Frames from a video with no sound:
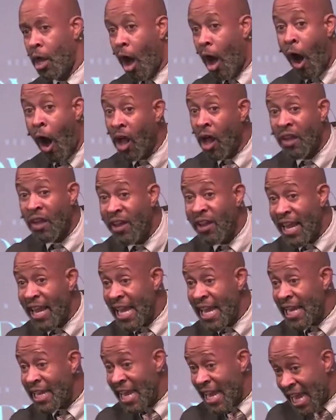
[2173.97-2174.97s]
all of it
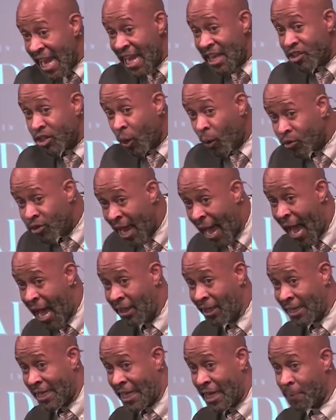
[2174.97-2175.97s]
in, in
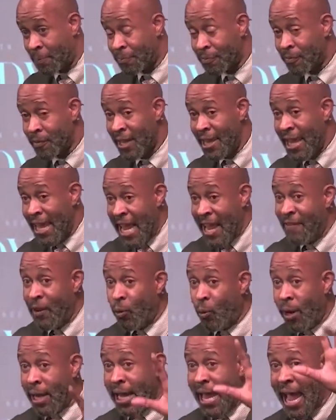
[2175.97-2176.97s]
totality.
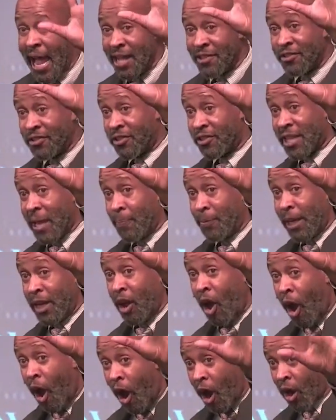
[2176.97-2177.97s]
Even when He asks something
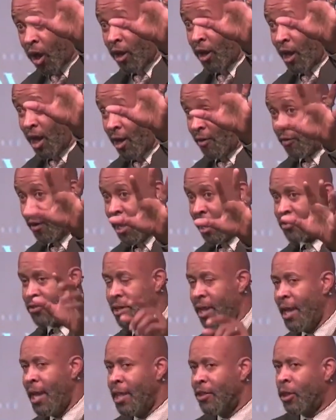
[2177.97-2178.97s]
hard of us,
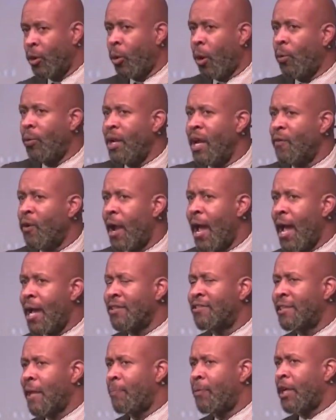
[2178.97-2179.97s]
the Lord will never
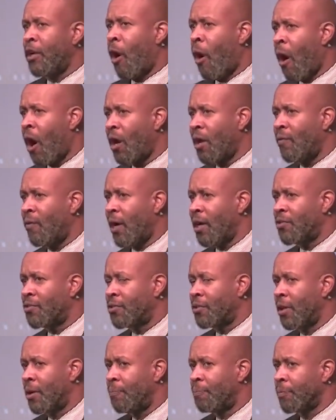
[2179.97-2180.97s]
ask something hard of
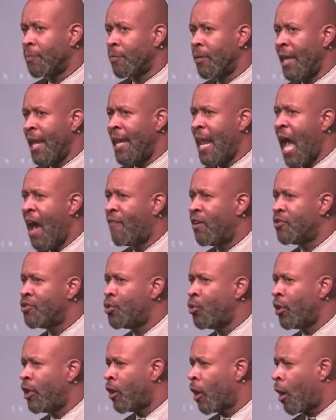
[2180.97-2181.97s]
us and have us
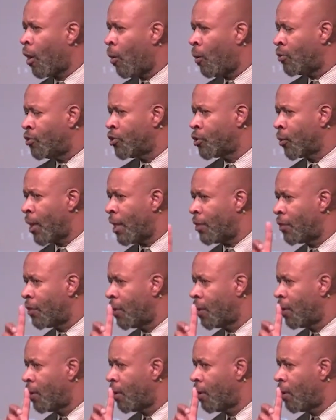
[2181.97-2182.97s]
do it in our own strength.
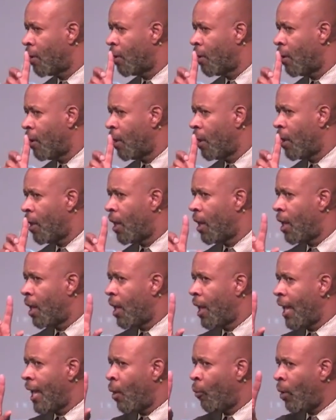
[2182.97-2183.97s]

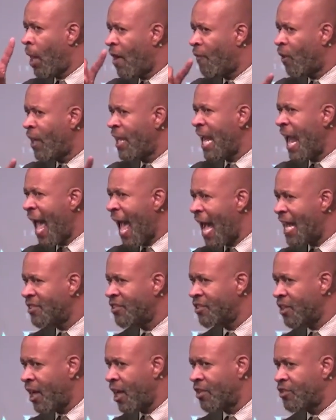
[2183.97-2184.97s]
Whatever He
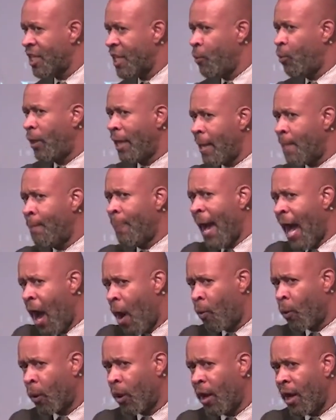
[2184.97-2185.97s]
asks us, He will
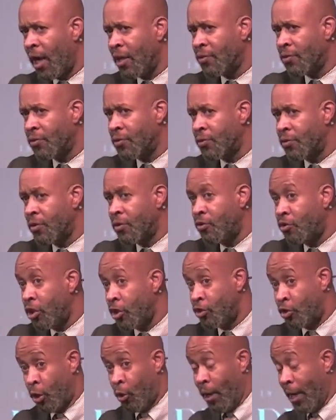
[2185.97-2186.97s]
empower us
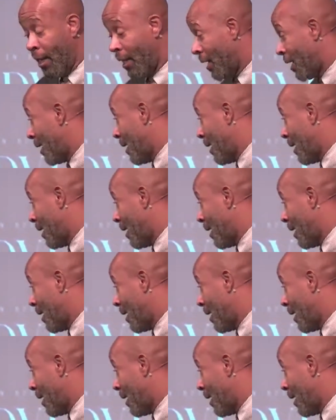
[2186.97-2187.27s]
to do it.